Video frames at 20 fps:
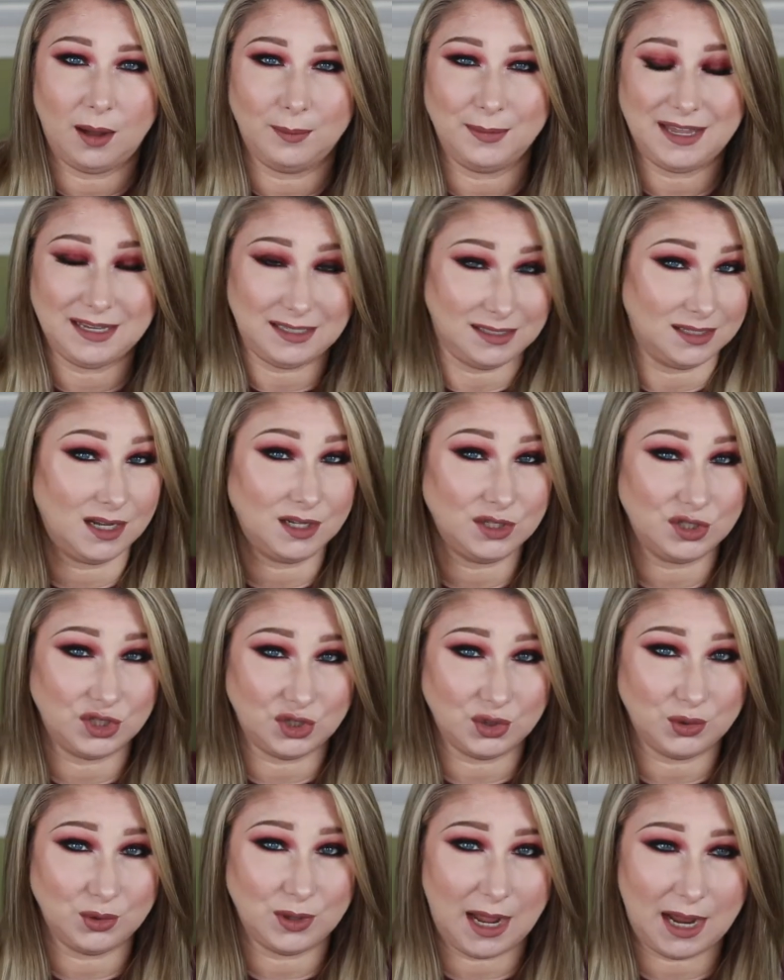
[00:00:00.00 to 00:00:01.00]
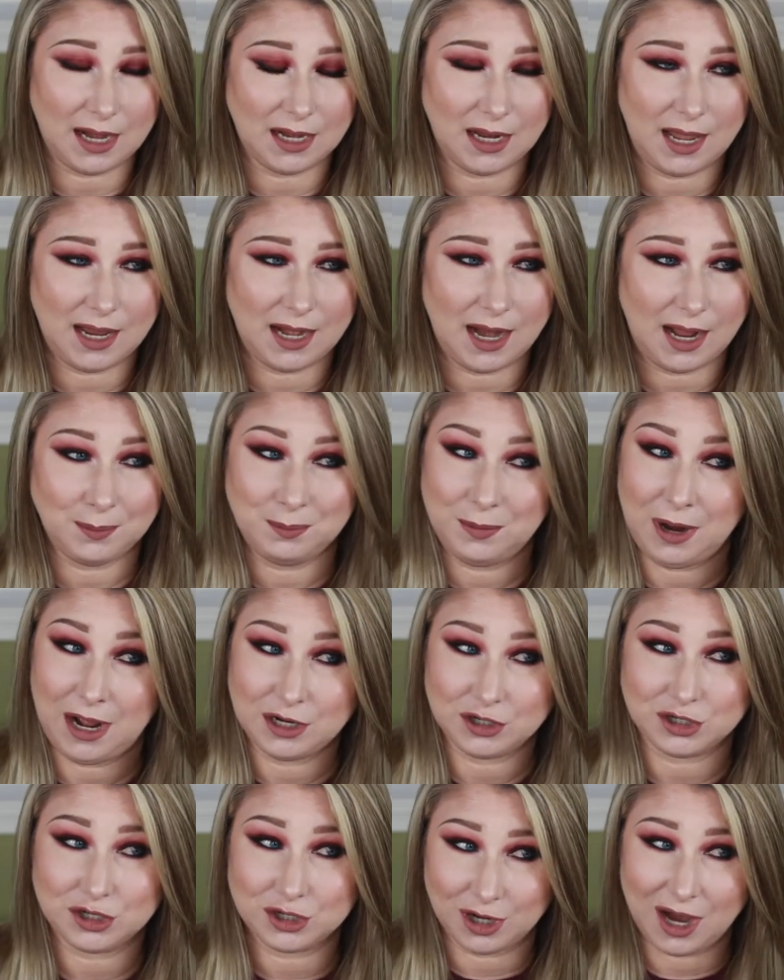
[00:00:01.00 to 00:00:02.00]
it does do that, and I'm
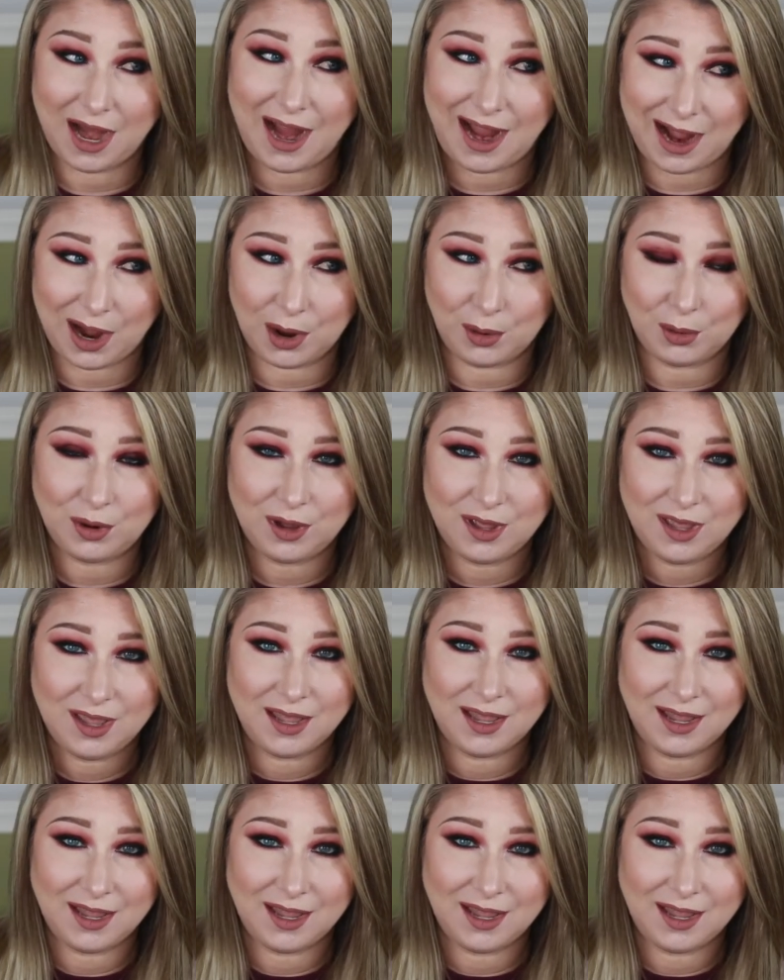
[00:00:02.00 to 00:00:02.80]
not sure how